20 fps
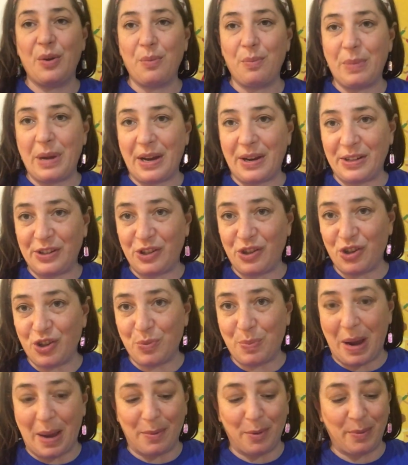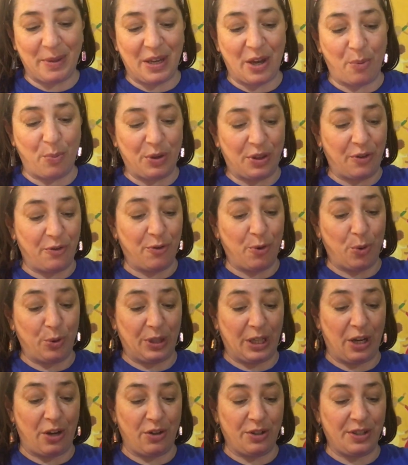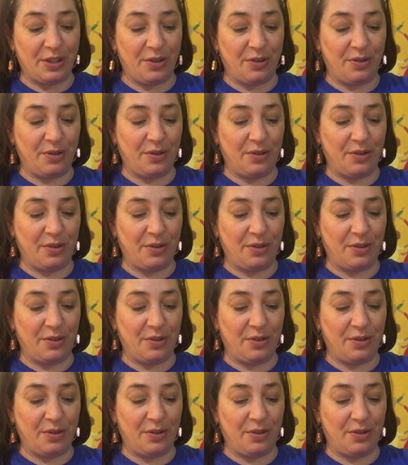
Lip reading: Parents, you should probably help with the folding also.